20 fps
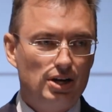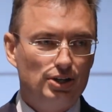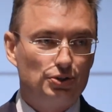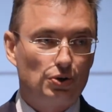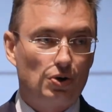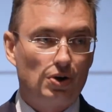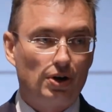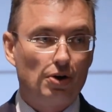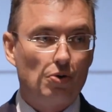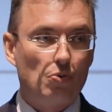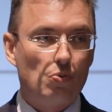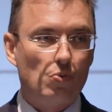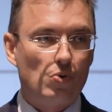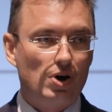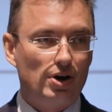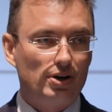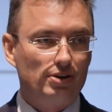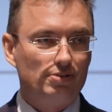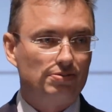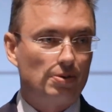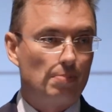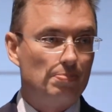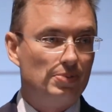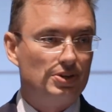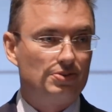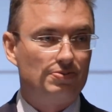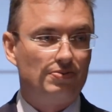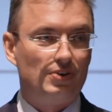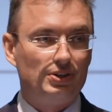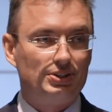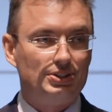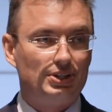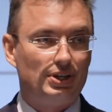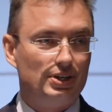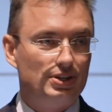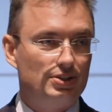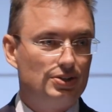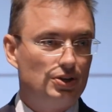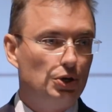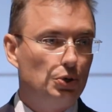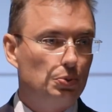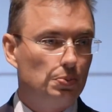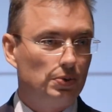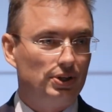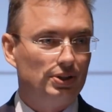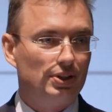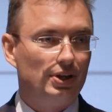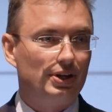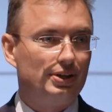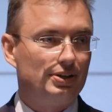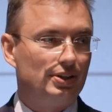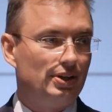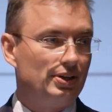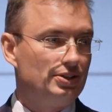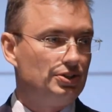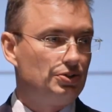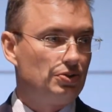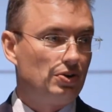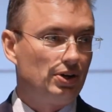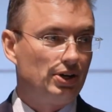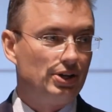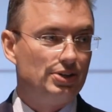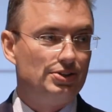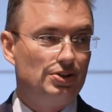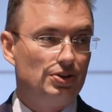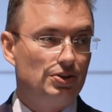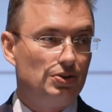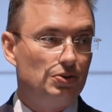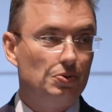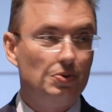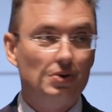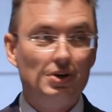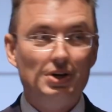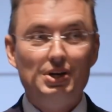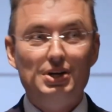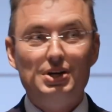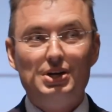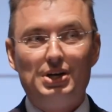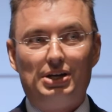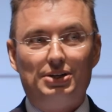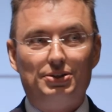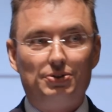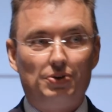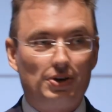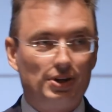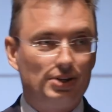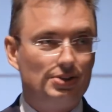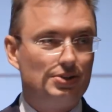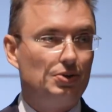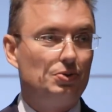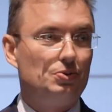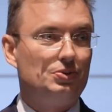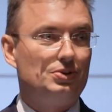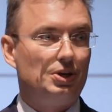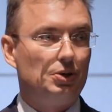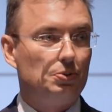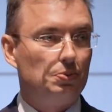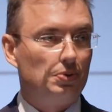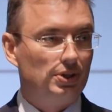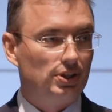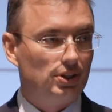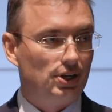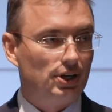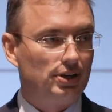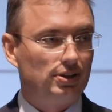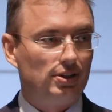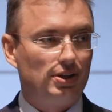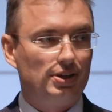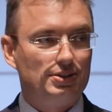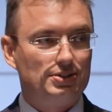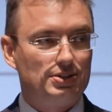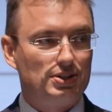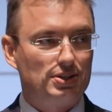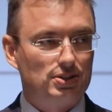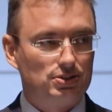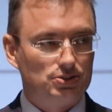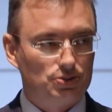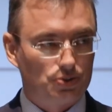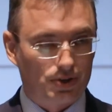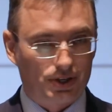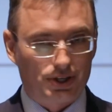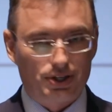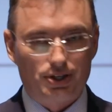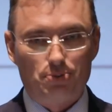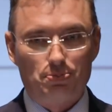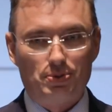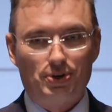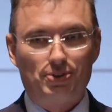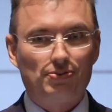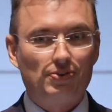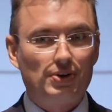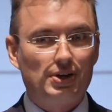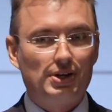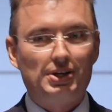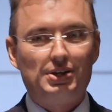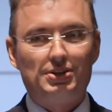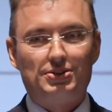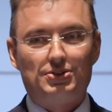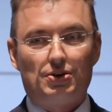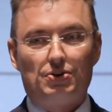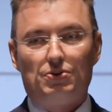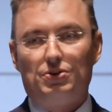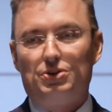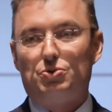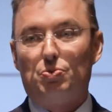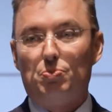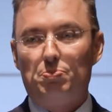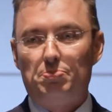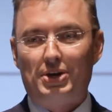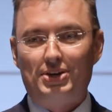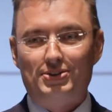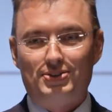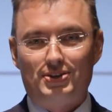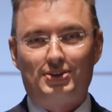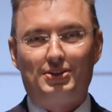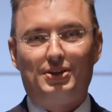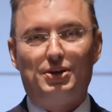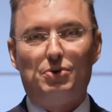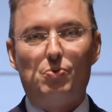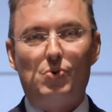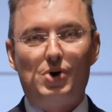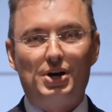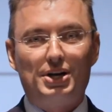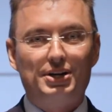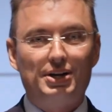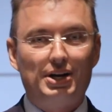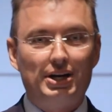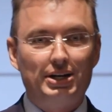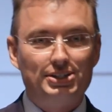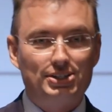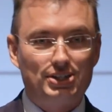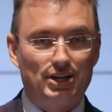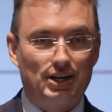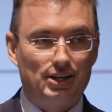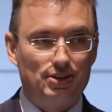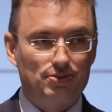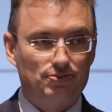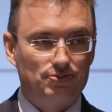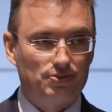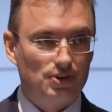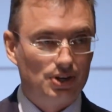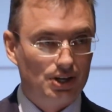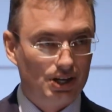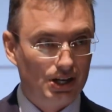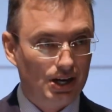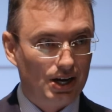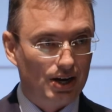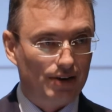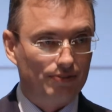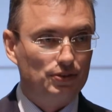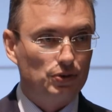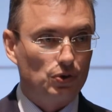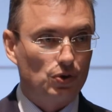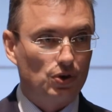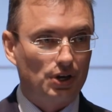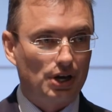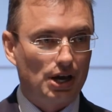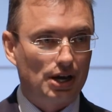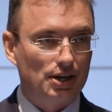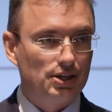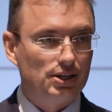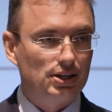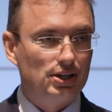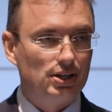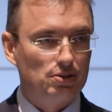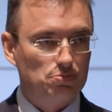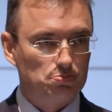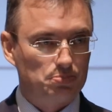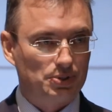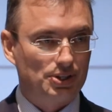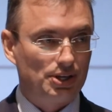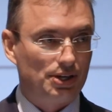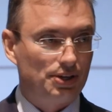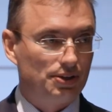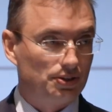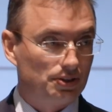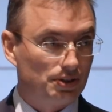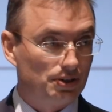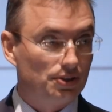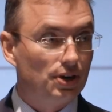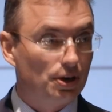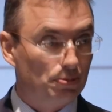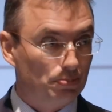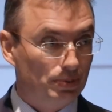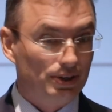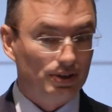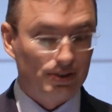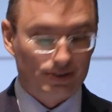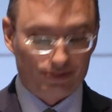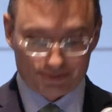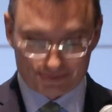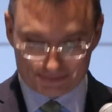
drawing a 1 from this function is equally likely as drawing a 2, and drawing a 2 is equally likely as drawing a number 3. So it's basically a 1 in 9 chance of drawing any particular number,